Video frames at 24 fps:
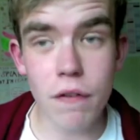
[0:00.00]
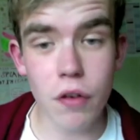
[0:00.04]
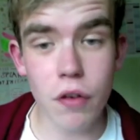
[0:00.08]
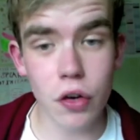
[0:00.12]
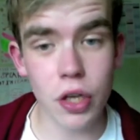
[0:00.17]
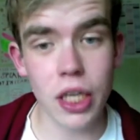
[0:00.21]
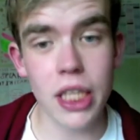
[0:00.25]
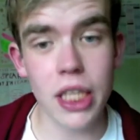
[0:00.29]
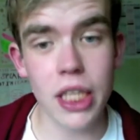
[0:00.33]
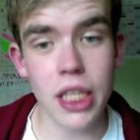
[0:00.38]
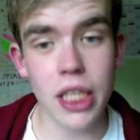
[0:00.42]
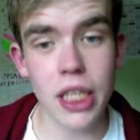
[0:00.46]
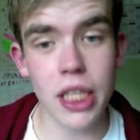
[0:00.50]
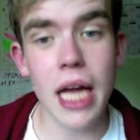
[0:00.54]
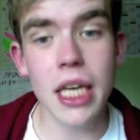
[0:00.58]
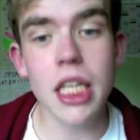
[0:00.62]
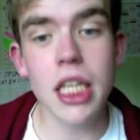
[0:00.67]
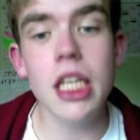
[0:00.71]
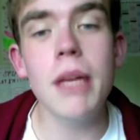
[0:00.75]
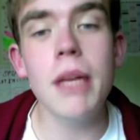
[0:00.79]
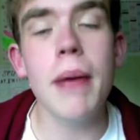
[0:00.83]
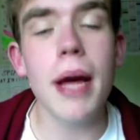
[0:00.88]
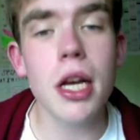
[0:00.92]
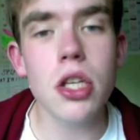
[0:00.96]
fucking tending to
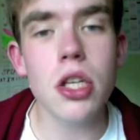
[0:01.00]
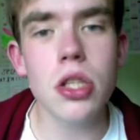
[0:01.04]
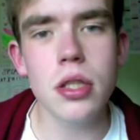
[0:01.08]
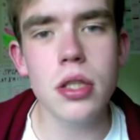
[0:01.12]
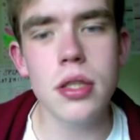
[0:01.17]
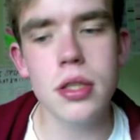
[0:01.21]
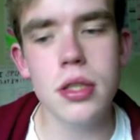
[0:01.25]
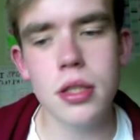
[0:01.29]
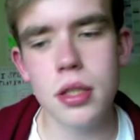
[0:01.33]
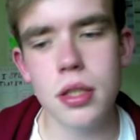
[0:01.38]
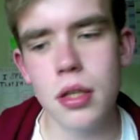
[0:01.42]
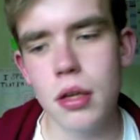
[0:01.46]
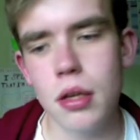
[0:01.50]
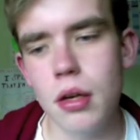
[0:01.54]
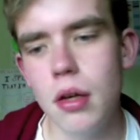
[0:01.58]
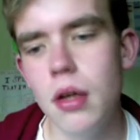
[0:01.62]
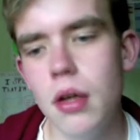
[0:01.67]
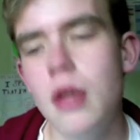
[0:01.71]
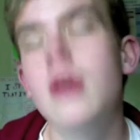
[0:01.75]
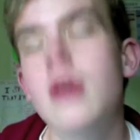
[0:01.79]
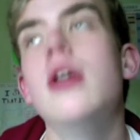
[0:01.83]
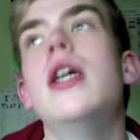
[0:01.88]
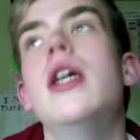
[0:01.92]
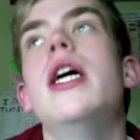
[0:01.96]
patients.
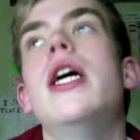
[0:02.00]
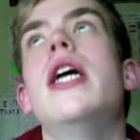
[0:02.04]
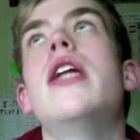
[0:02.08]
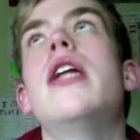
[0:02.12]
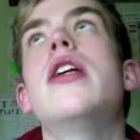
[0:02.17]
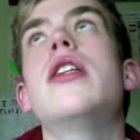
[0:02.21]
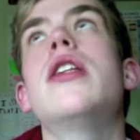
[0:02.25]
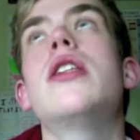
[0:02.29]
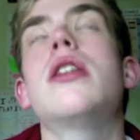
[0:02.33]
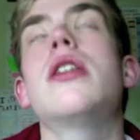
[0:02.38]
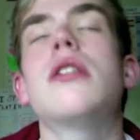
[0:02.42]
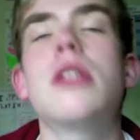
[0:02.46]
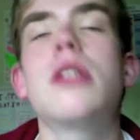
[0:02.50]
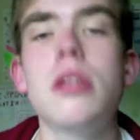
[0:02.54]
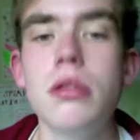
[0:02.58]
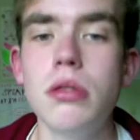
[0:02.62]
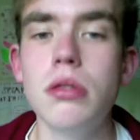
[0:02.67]
It is like